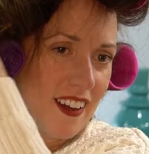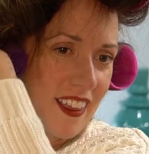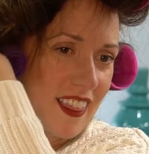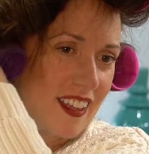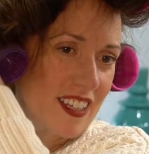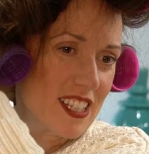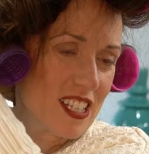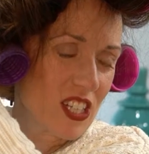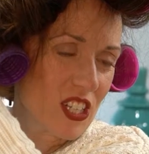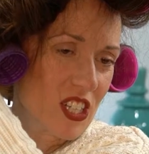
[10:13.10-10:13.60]

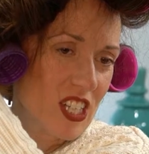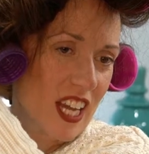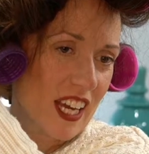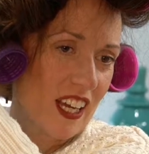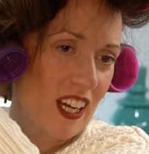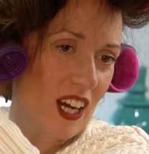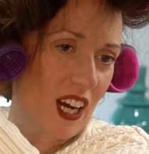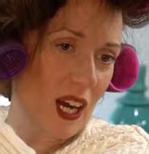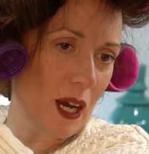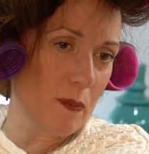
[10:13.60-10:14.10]
This looks like
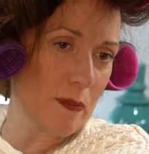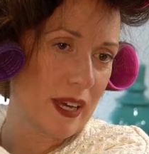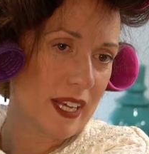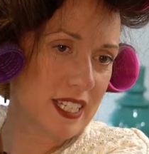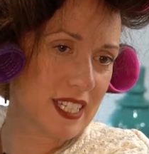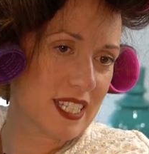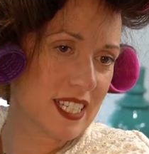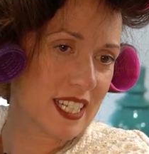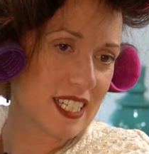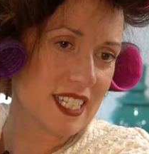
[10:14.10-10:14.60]
a hot
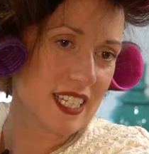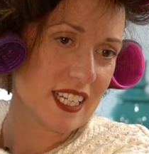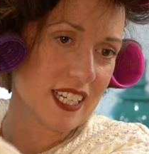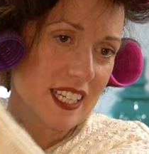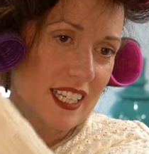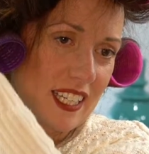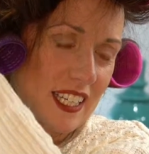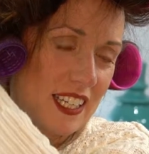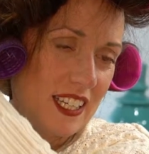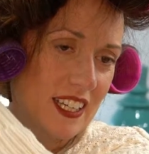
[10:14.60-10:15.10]
mess, doesn't
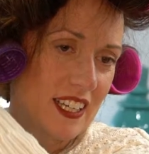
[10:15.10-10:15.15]
it?